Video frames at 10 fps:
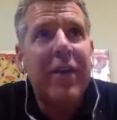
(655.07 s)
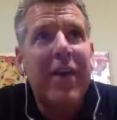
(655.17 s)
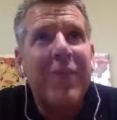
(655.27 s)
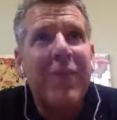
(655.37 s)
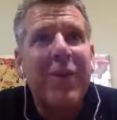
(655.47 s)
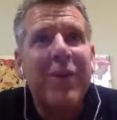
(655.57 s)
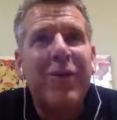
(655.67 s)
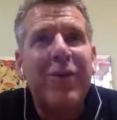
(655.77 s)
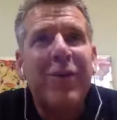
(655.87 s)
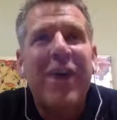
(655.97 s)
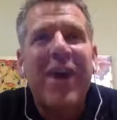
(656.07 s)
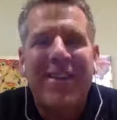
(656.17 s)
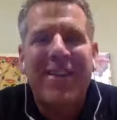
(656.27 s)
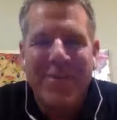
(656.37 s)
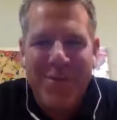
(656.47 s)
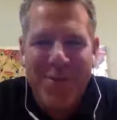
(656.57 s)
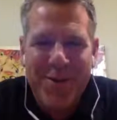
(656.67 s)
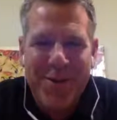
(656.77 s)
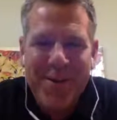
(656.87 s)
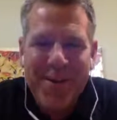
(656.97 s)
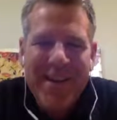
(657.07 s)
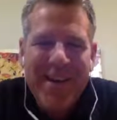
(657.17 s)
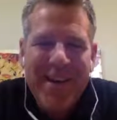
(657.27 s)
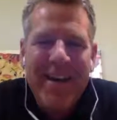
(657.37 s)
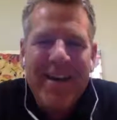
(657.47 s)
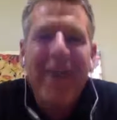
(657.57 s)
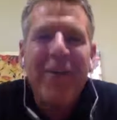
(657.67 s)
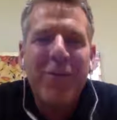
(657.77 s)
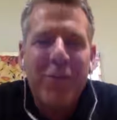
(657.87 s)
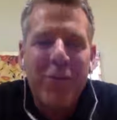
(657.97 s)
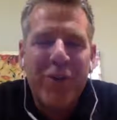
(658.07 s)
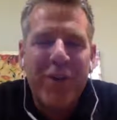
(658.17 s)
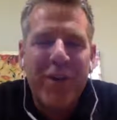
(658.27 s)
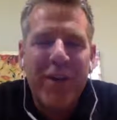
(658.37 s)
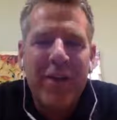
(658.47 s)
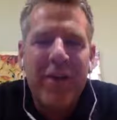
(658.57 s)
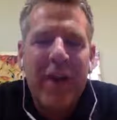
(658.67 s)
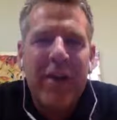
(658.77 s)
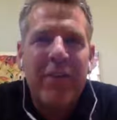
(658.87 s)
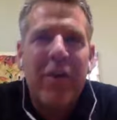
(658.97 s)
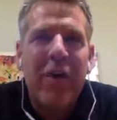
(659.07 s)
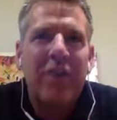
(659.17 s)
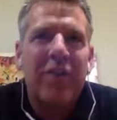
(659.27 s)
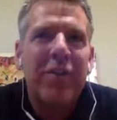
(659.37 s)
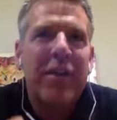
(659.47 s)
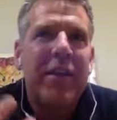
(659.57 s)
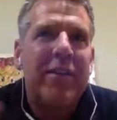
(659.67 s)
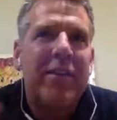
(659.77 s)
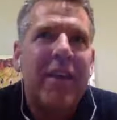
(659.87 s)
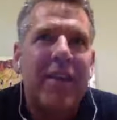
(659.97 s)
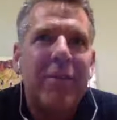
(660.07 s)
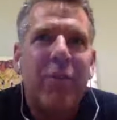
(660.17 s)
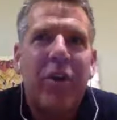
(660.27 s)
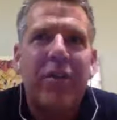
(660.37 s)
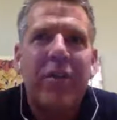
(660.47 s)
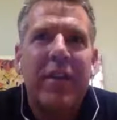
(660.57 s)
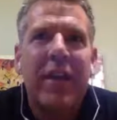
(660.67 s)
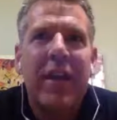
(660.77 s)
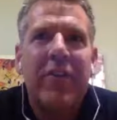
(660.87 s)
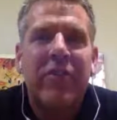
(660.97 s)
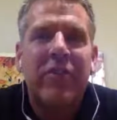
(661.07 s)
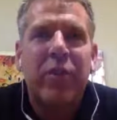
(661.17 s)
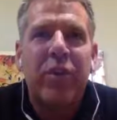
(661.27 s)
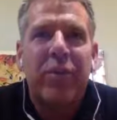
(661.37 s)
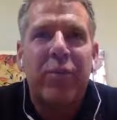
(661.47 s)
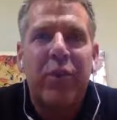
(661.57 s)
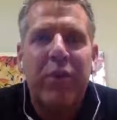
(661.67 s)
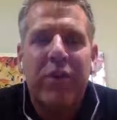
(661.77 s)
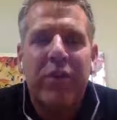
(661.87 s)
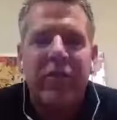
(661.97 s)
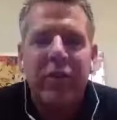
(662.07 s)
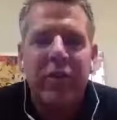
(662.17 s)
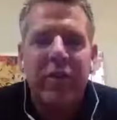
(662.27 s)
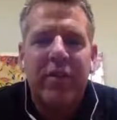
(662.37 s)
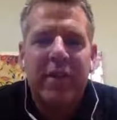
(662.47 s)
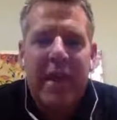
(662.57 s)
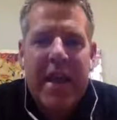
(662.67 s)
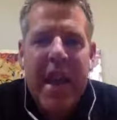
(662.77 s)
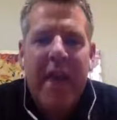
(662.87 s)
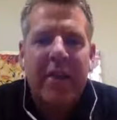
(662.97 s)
That's right. Yeah, I'm running a Twitter chat tomorrow. Yeah, for sure. And I never got to the second part of the connections, where you can bring your students and connect